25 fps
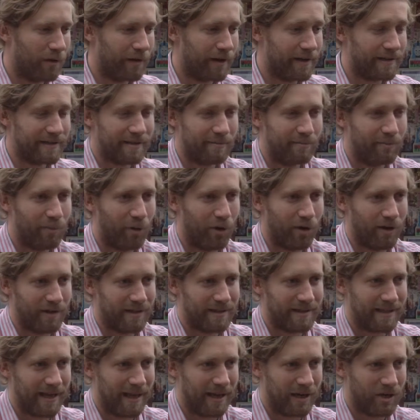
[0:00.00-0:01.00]
it's
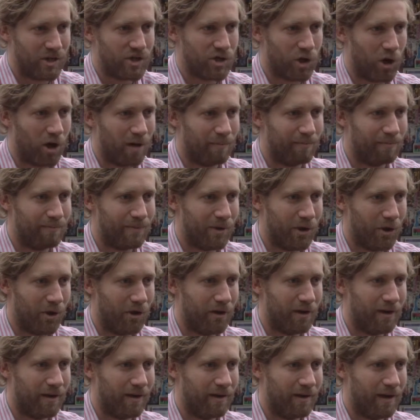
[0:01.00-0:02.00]
important to get a job,
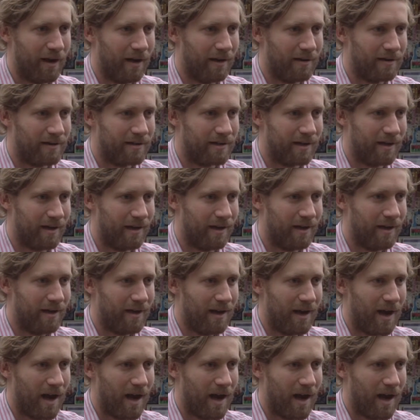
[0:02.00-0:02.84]
and to